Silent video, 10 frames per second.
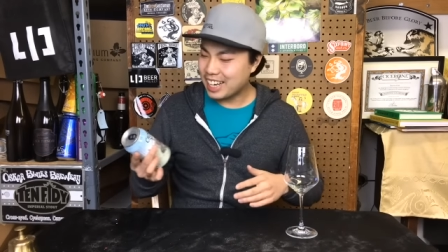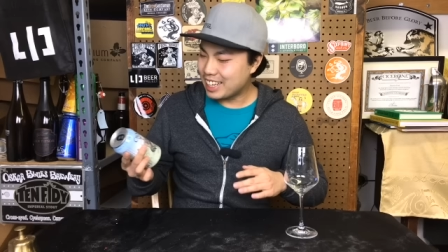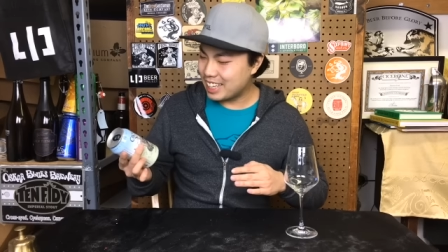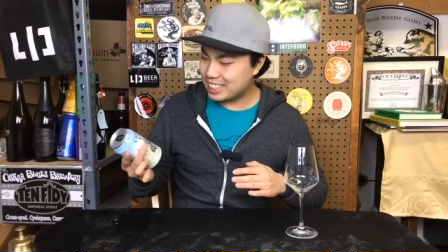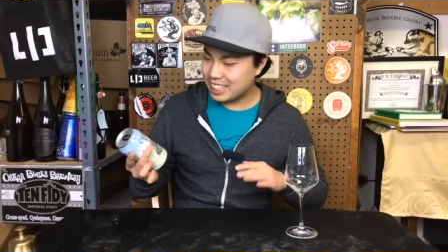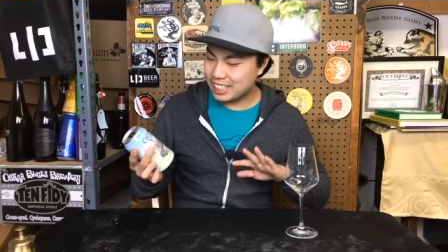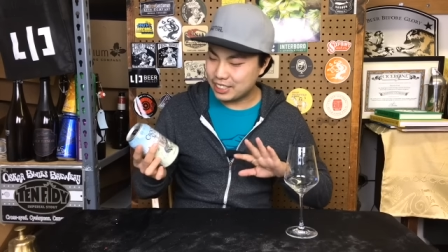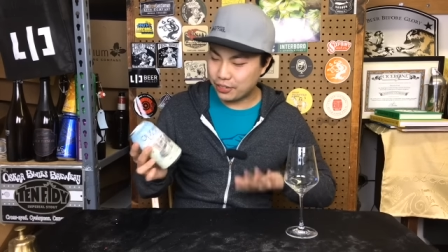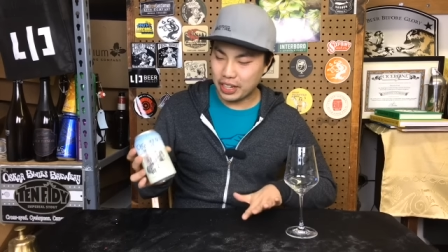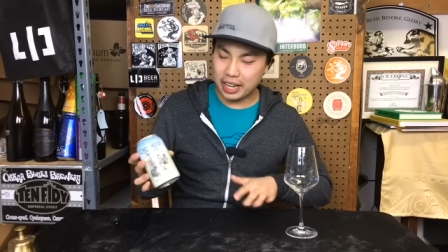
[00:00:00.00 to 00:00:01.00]
This is
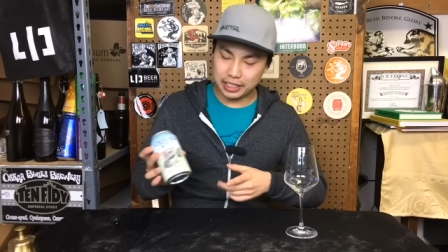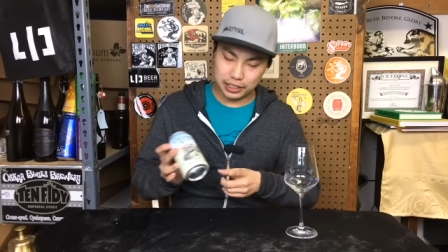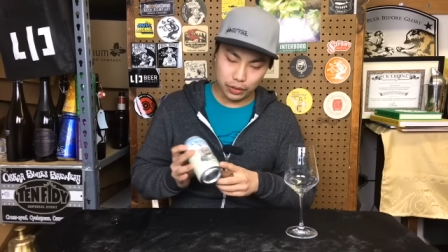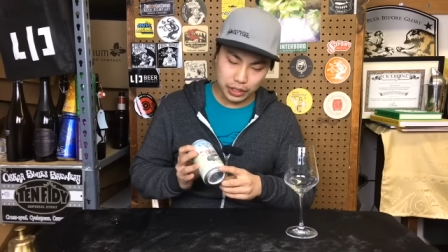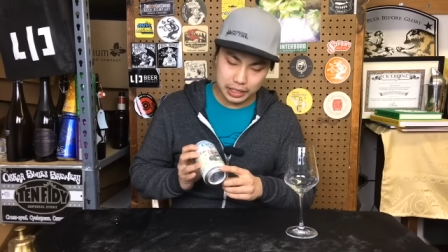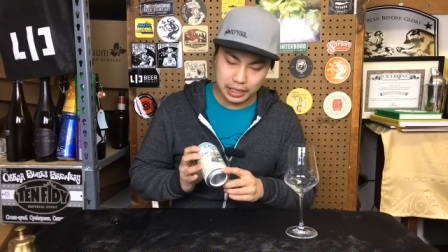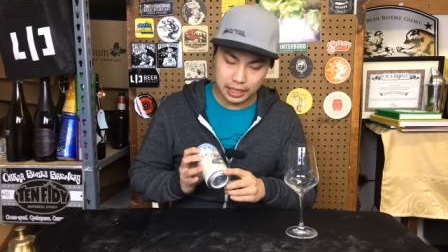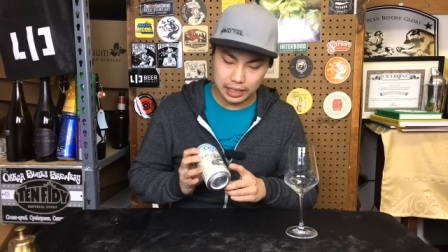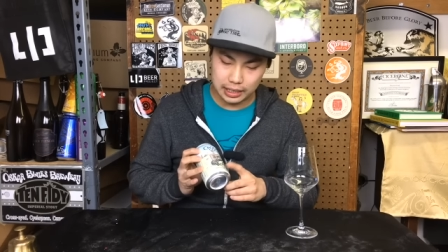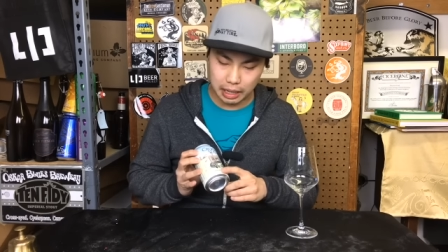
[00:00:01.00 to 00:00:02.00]
Vieille, so this
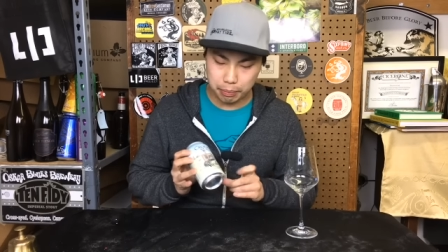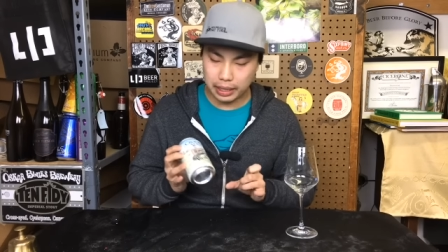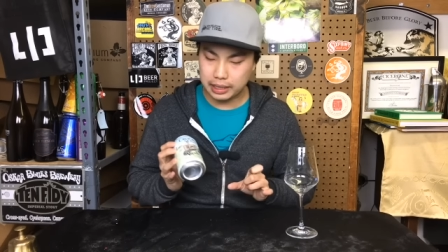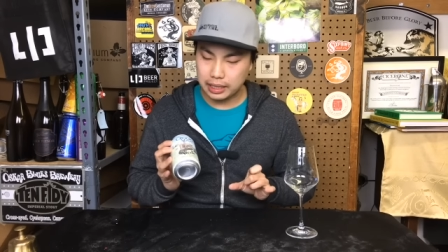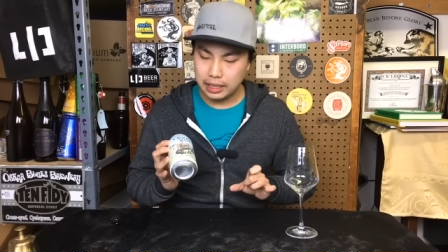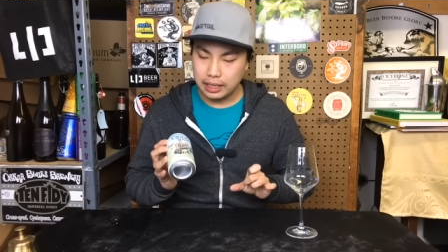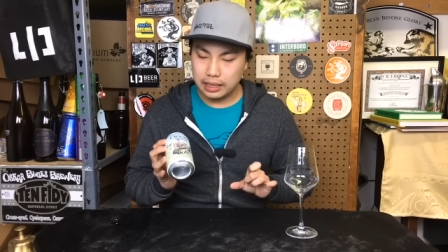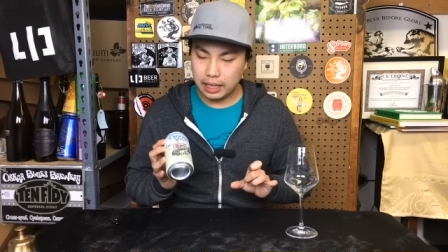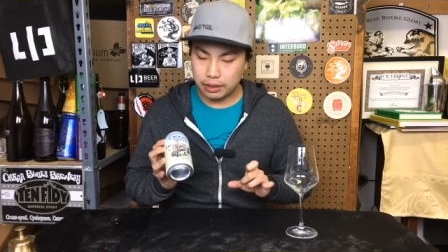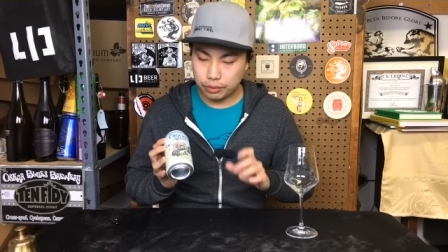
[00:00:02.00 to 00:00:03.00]
is a Brett
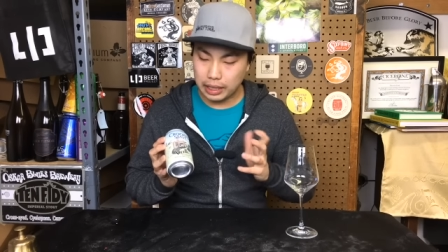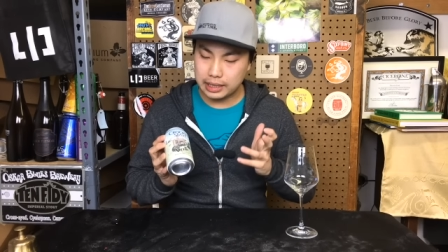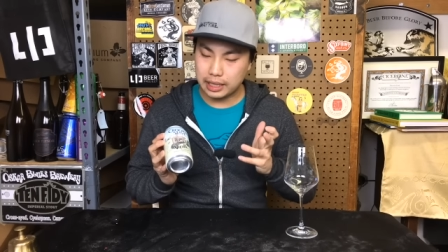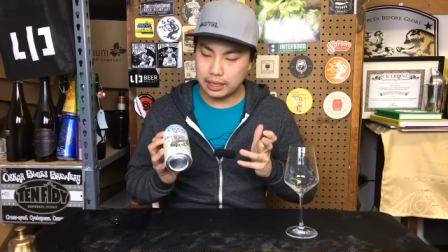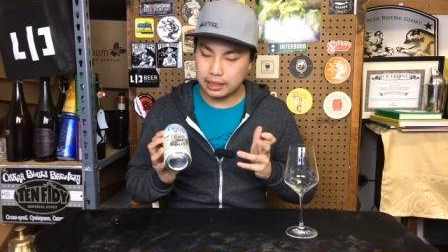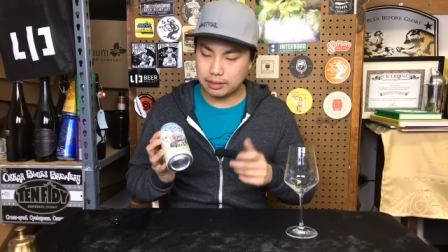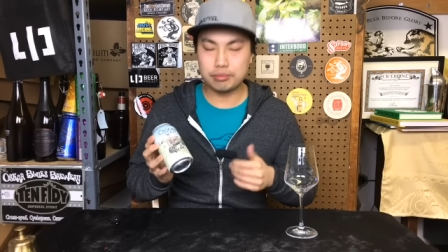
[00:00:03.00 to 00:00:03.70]
uh, Rustic,